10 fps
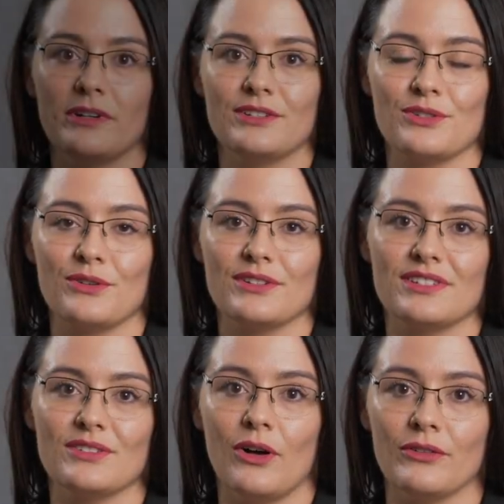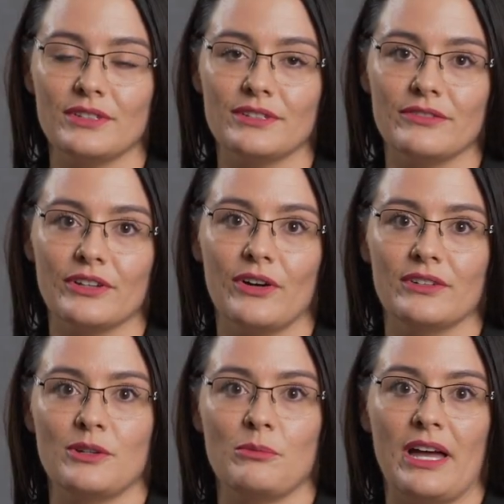insurance is often
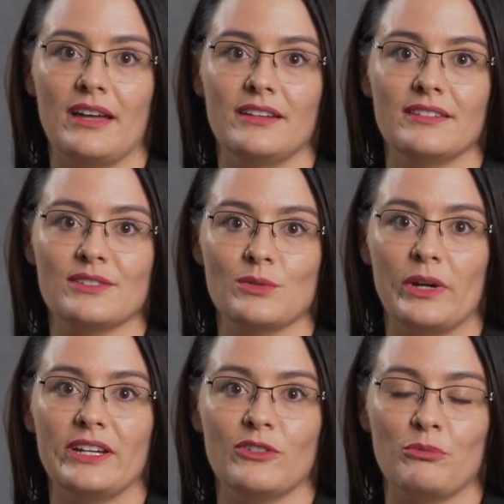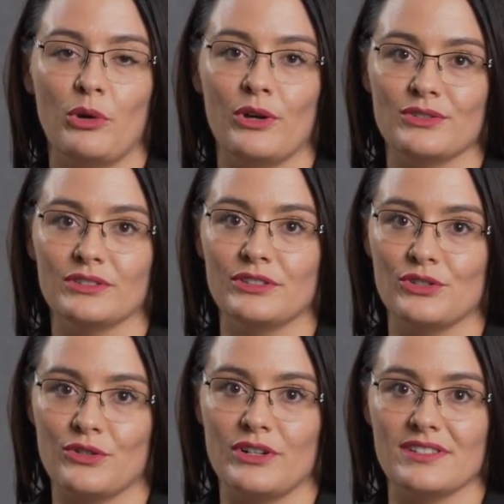forgotten about in the suite of personal
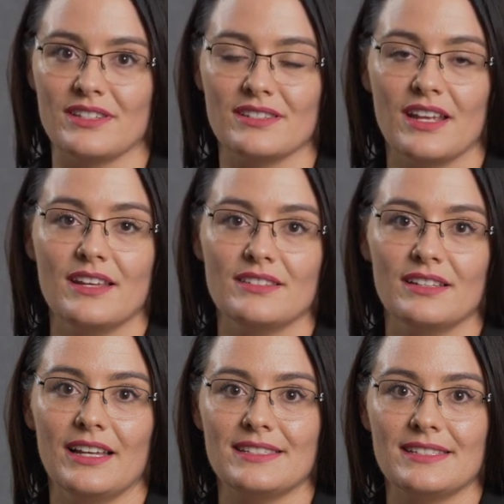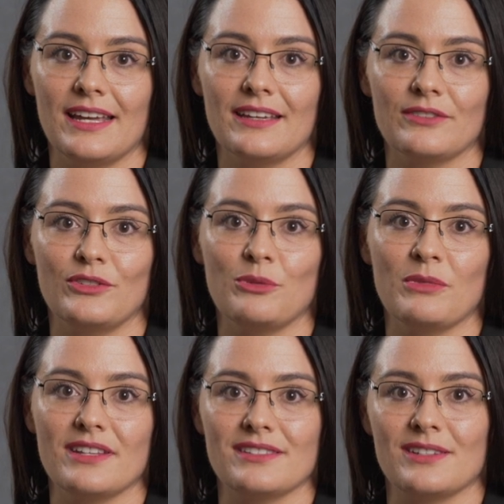insurances, so let's take a few
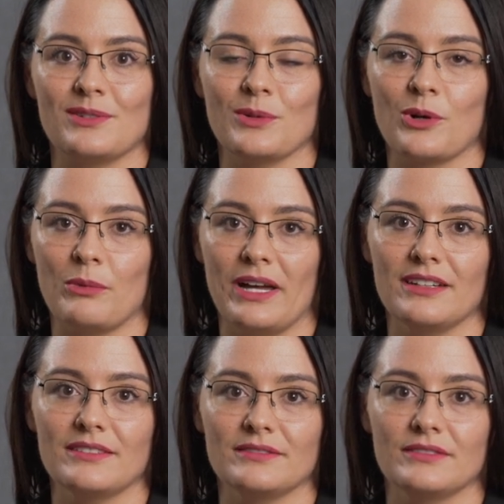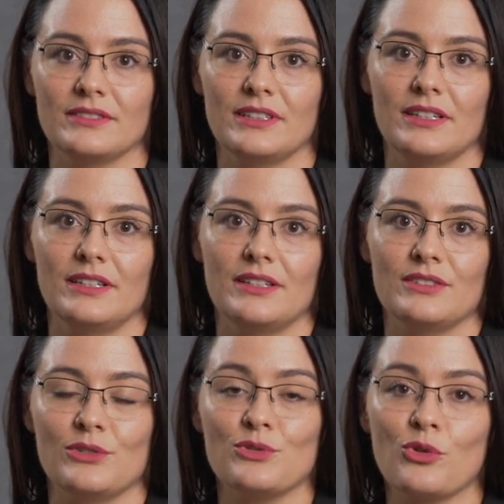minutes to talk about it.
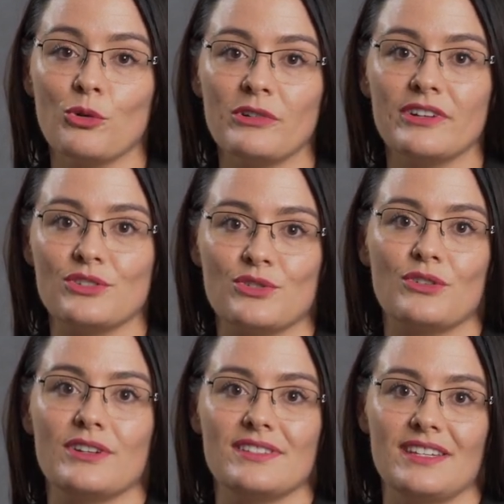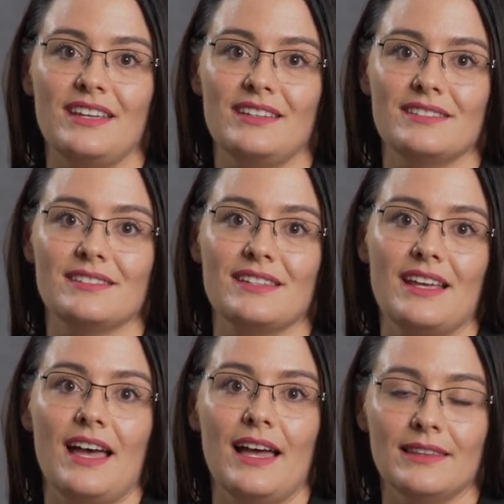So trauma insurance is
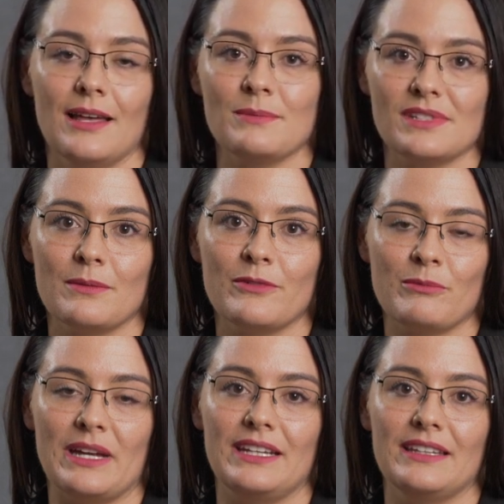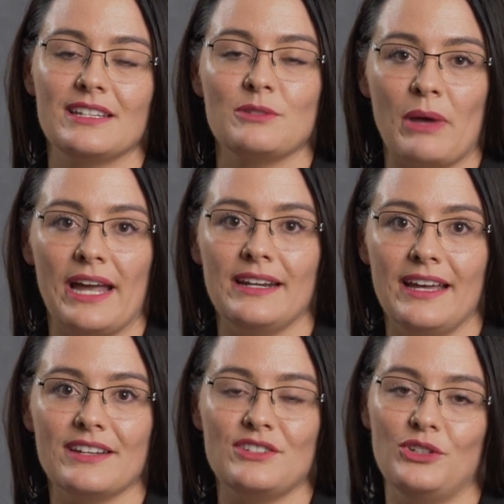a lump sum of money that's paid
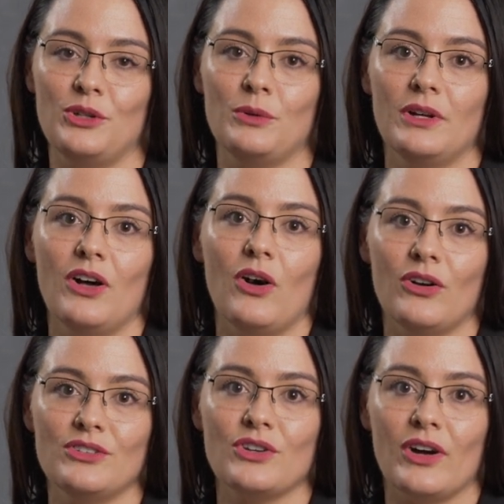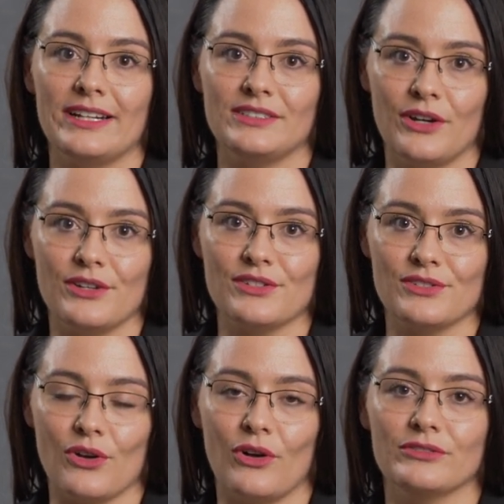out to you on
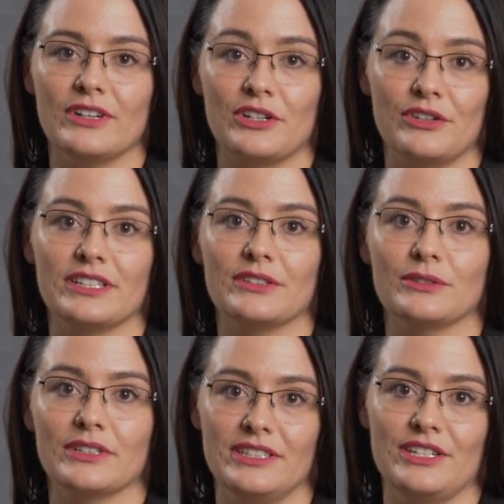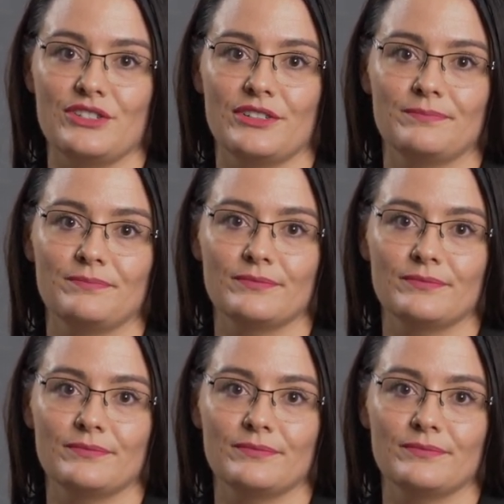diagnosis of a critical condition.